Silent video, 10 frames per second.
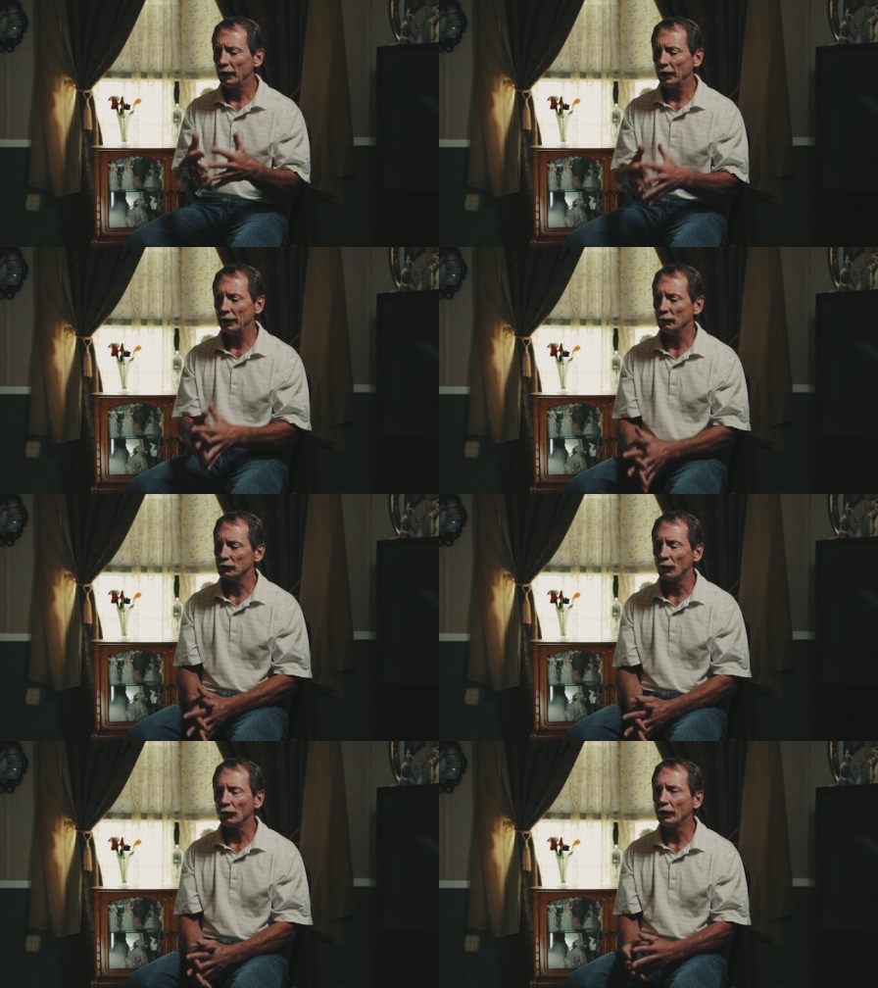and it
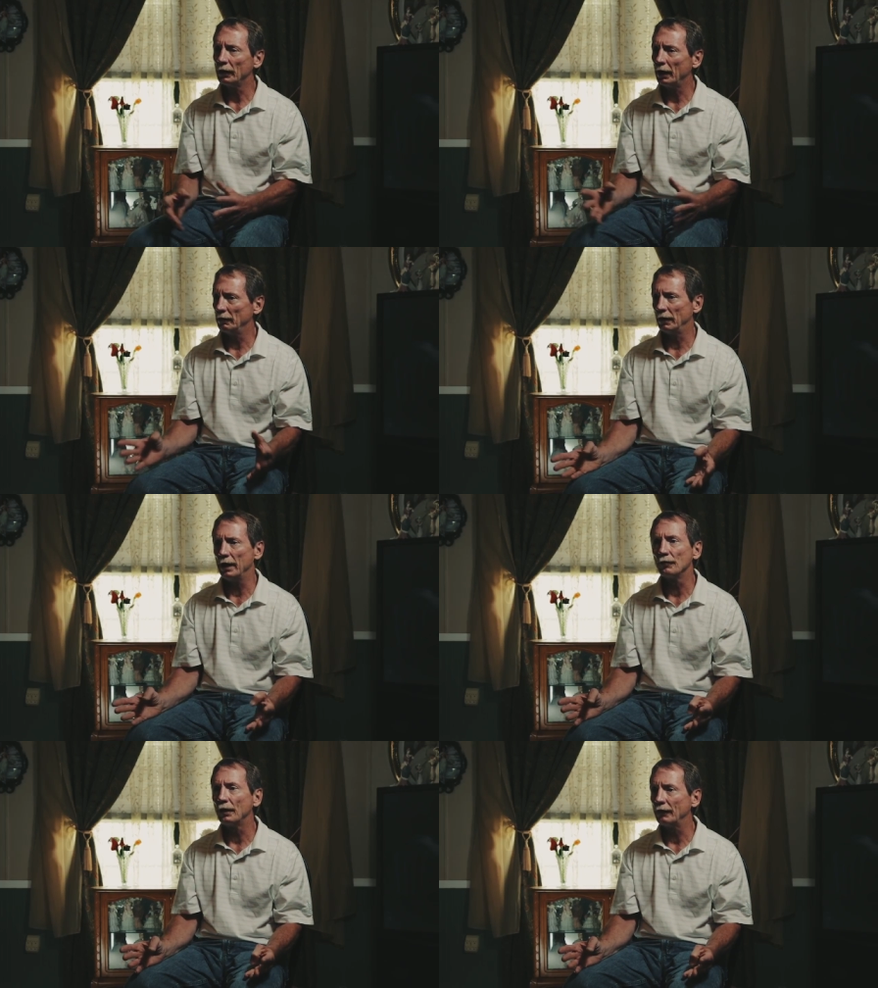was only
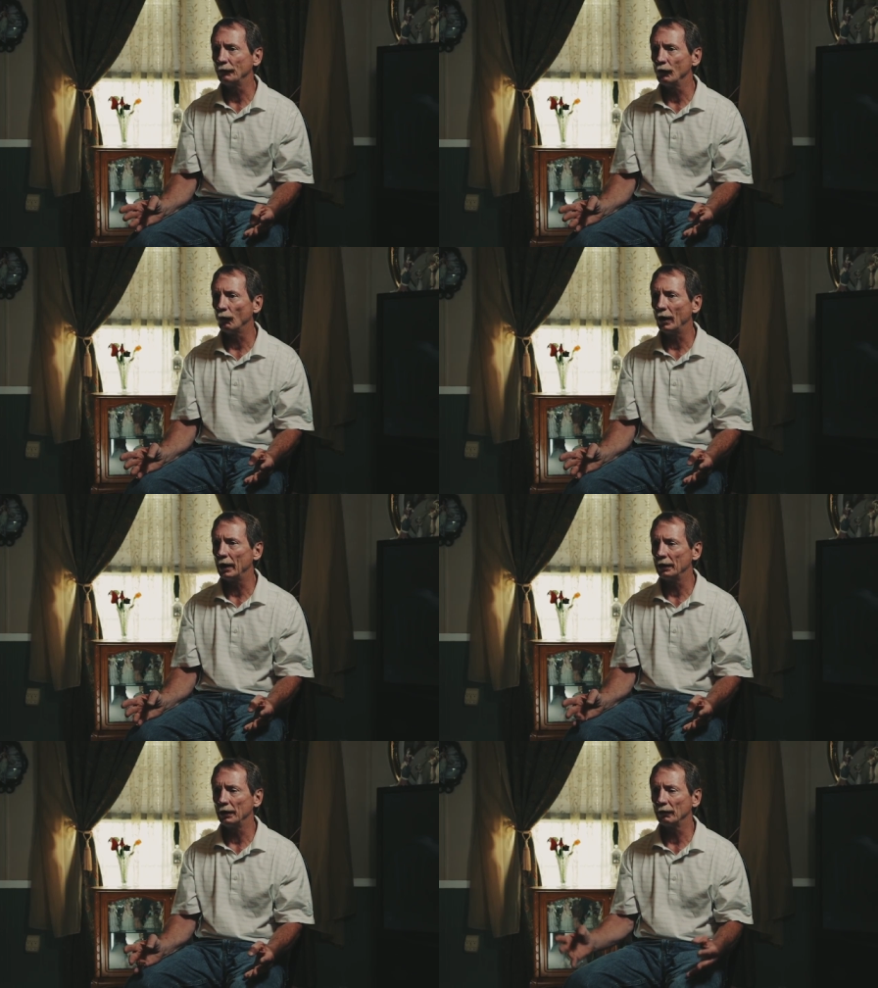eight or nine foot
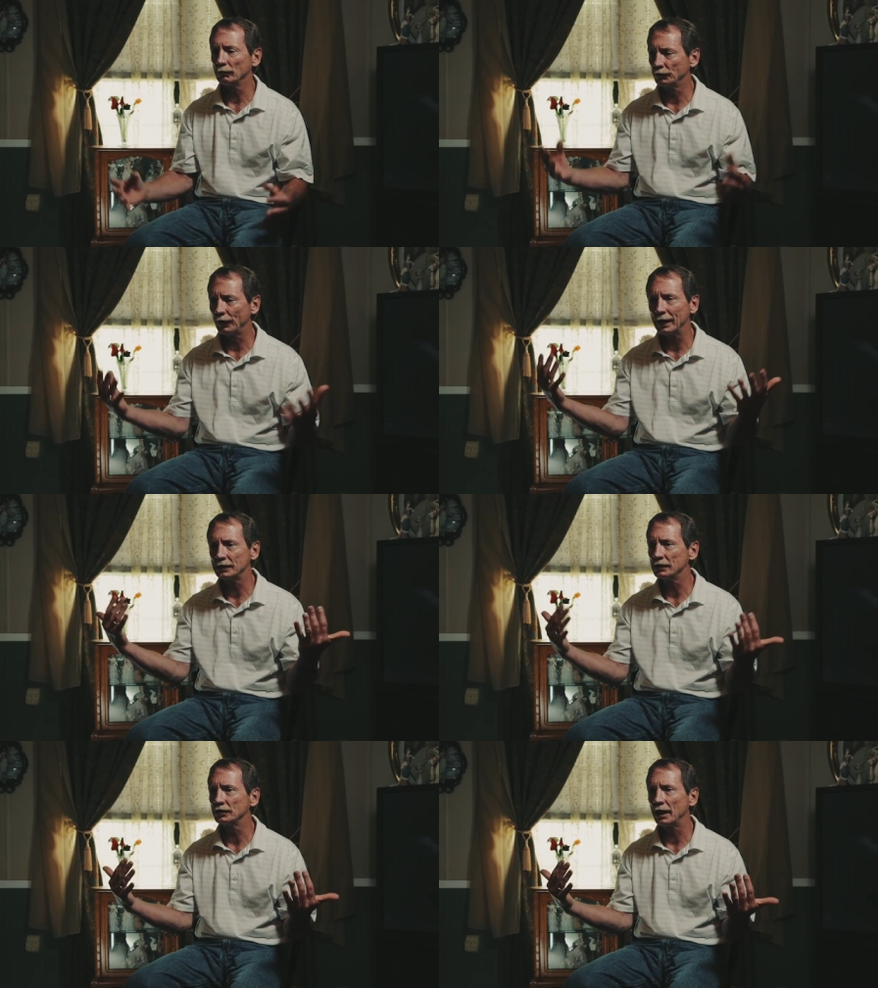wide, and there was
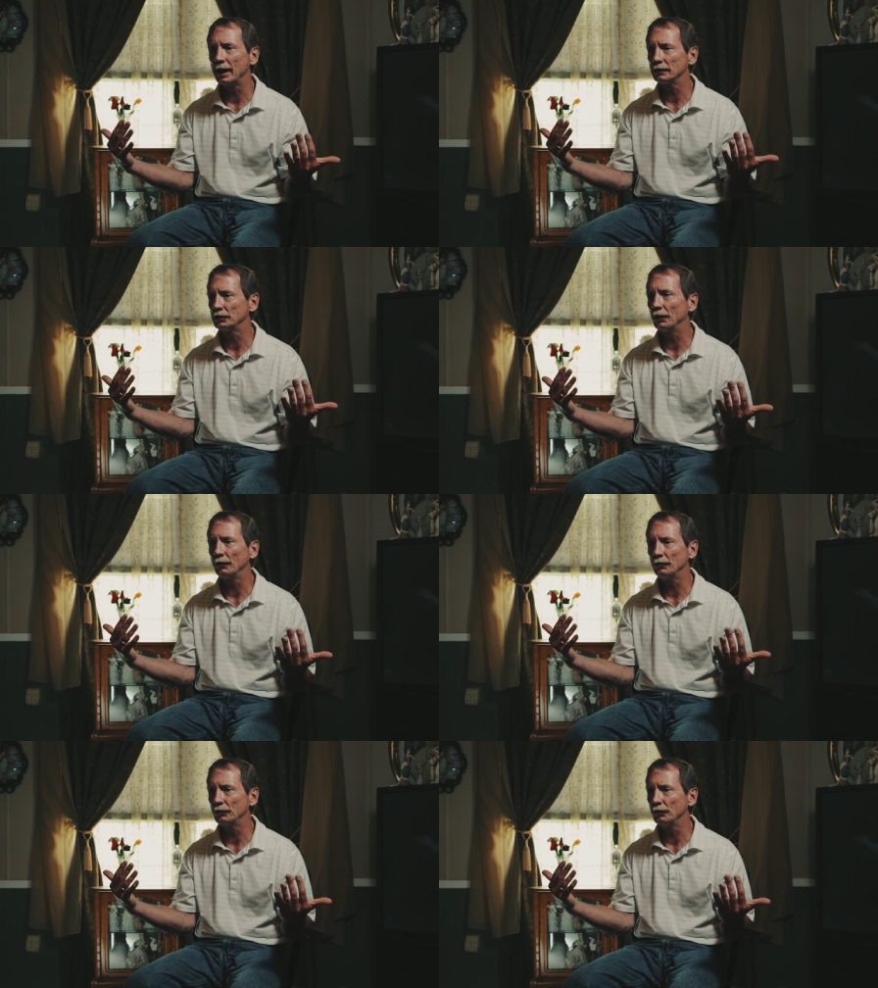flashing signs
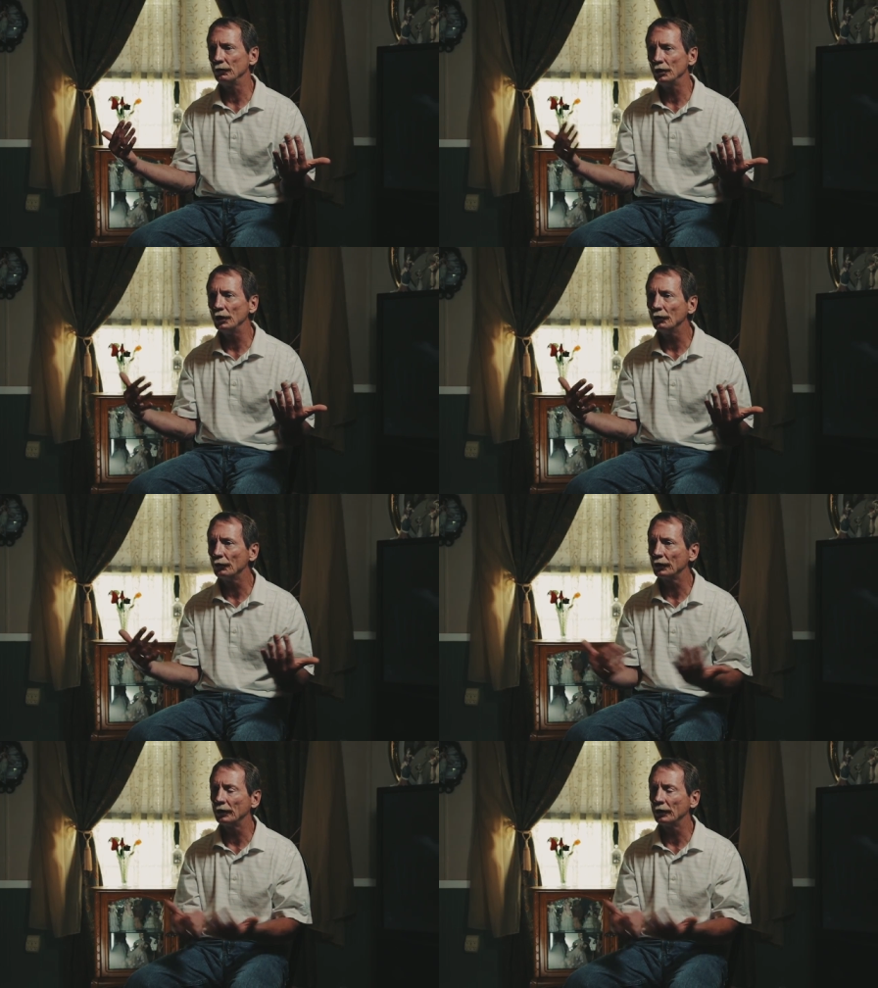telling you to yield.